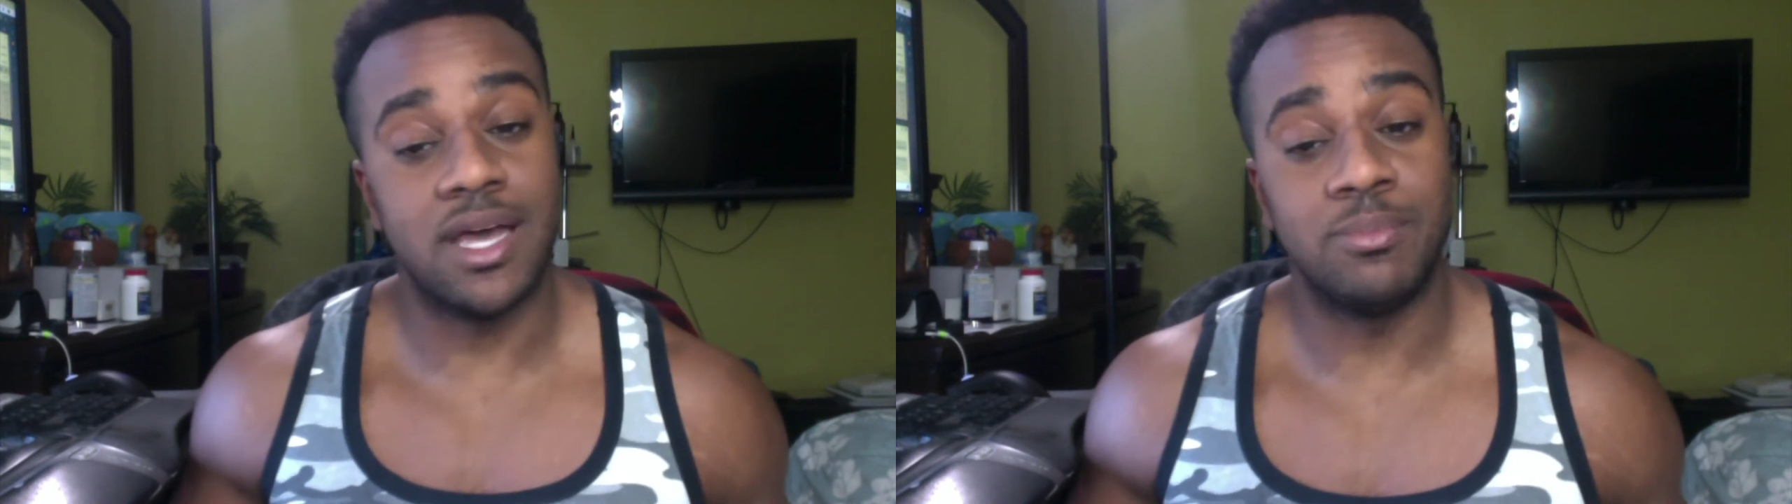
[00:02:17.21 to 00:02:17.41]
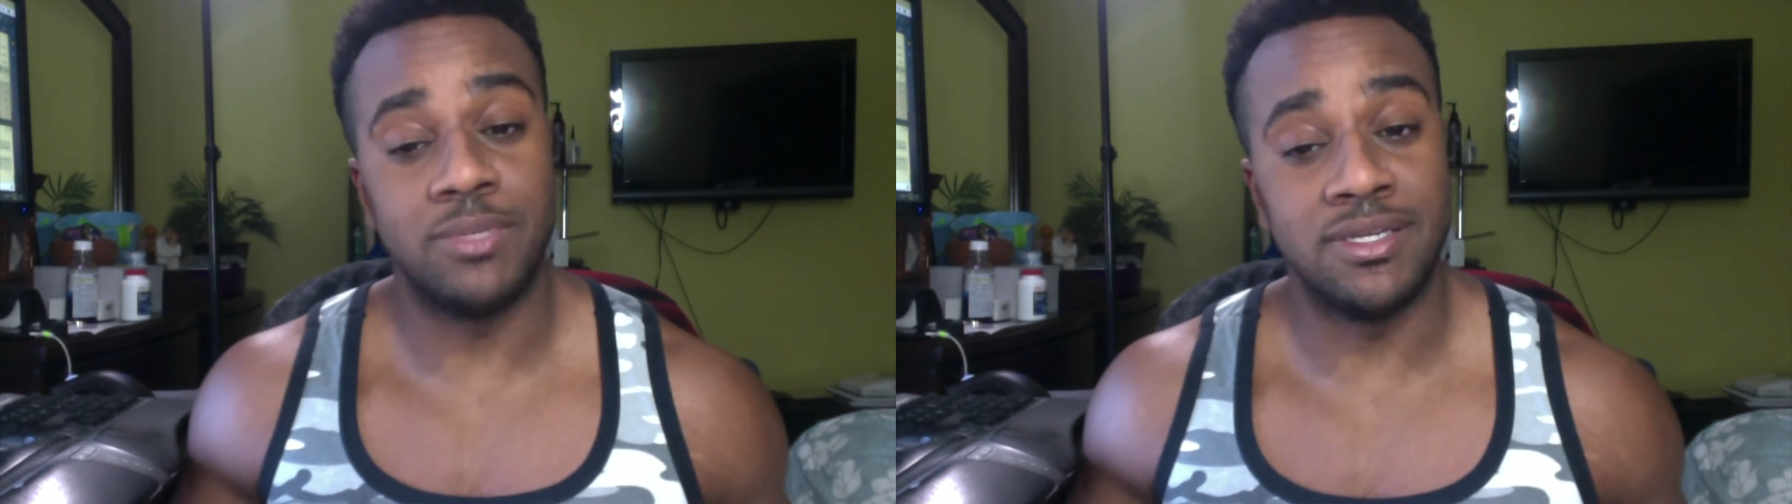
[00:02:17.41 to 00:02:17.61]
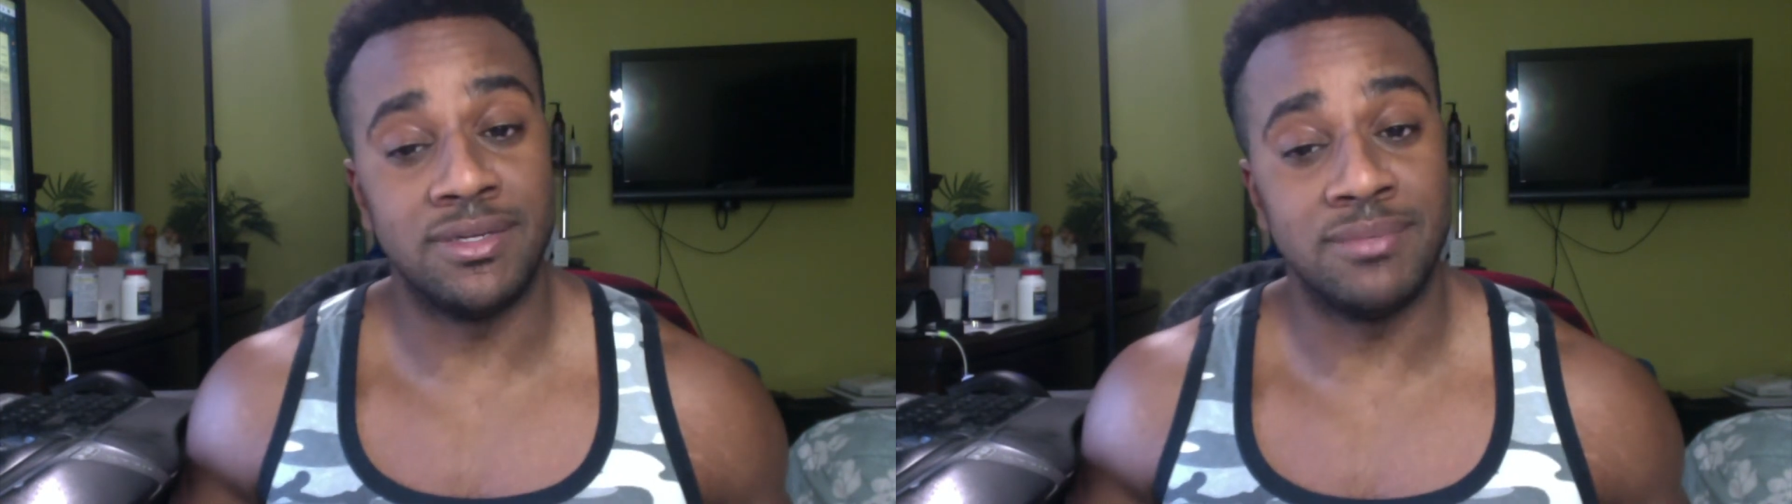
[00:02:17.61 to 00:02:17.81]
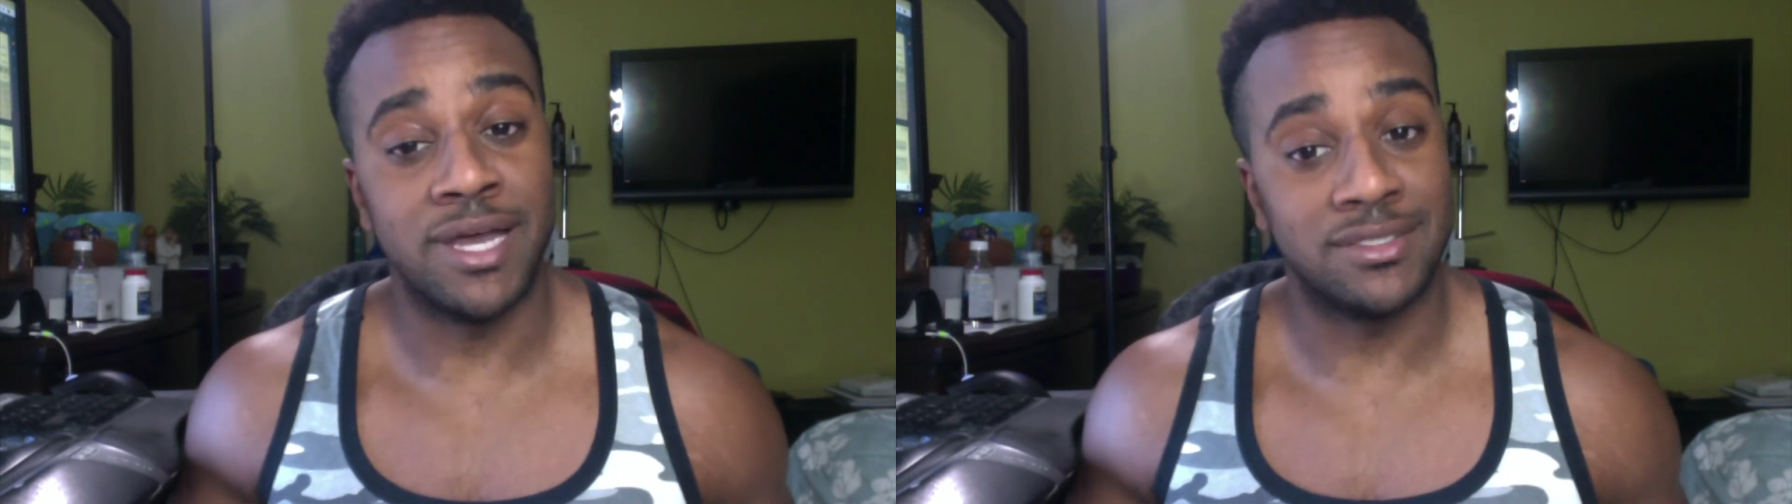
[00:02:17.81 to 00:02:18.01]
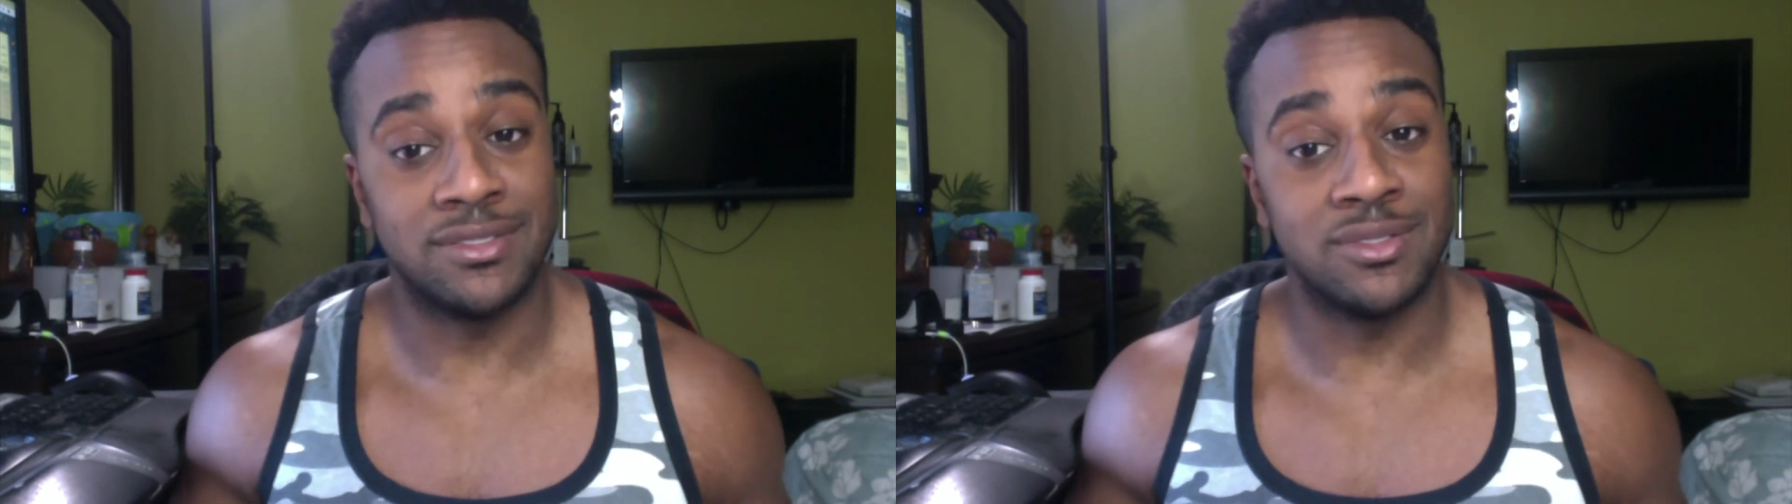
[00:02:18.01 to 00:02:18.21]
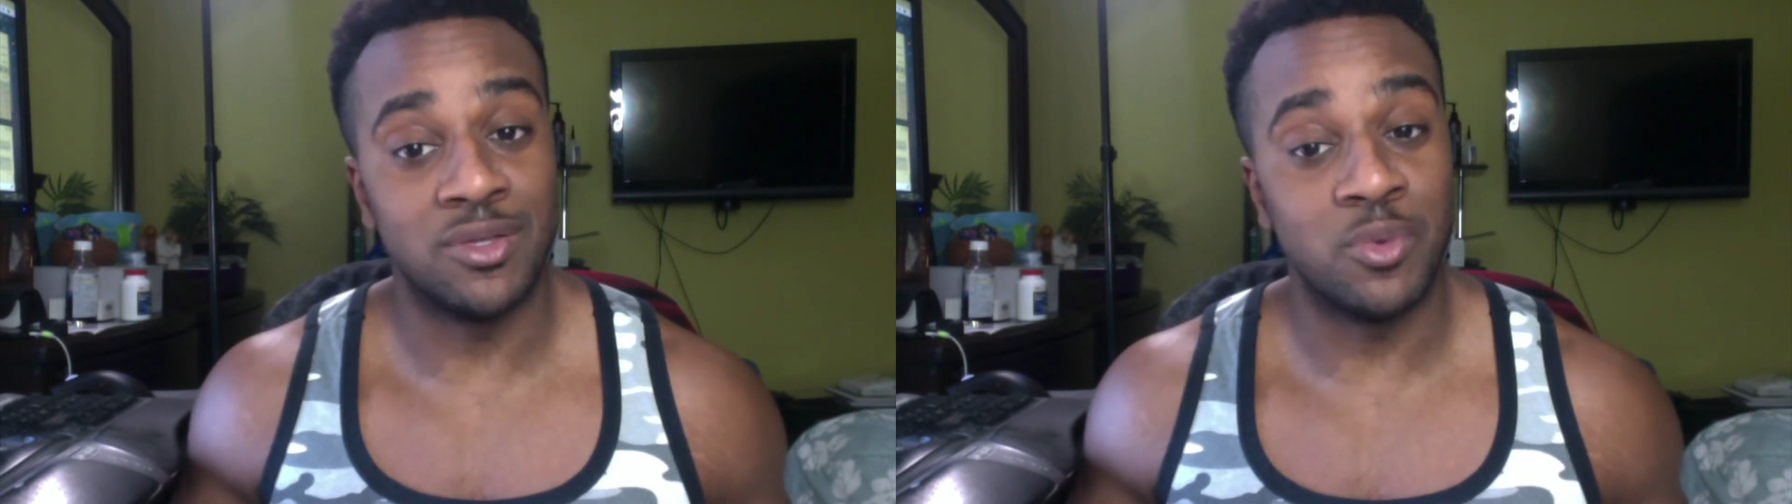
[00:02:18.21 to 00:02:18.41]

be back to the